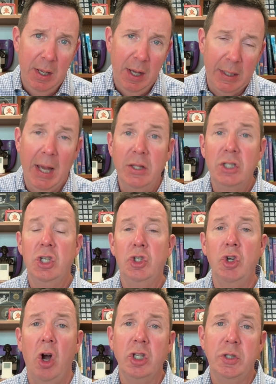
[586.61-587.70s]
Again, this is
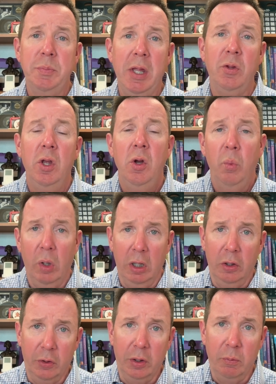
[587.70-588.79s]
Sean Smith with the
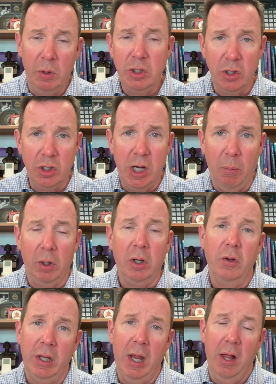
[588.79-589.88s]
Learning Research Network, or
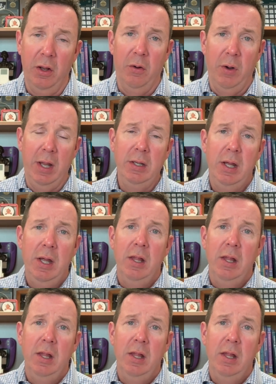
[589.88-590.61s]
the LRN.